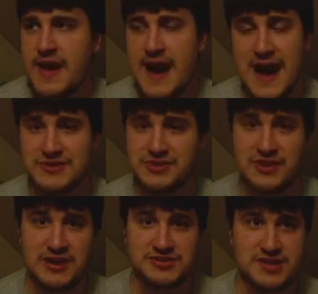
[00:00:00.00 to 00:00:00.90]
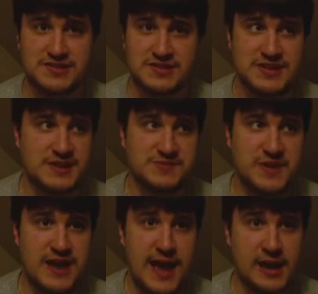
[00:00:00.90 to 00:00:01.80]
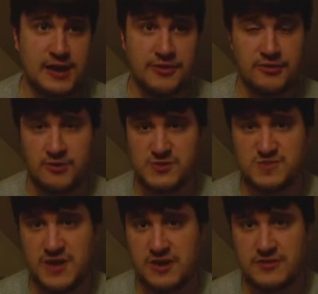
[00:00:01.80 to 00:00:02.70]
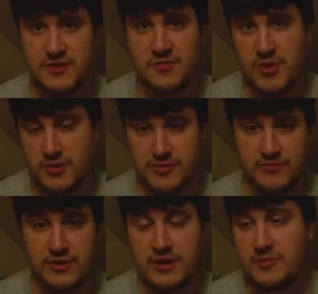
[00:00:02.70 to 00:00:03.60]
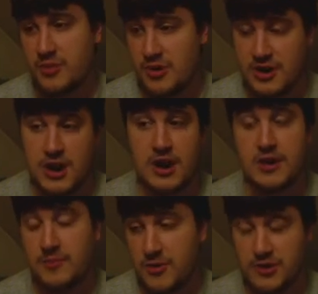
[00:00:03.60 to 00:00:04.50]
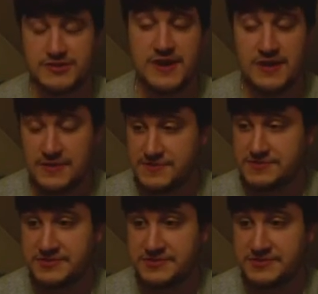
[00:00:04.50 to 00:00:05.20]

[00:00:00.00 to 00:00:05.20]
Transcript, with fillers: I actually like Jason Takes Manhattan. I thought it was better than Part 3 and Part 9 and Part 10.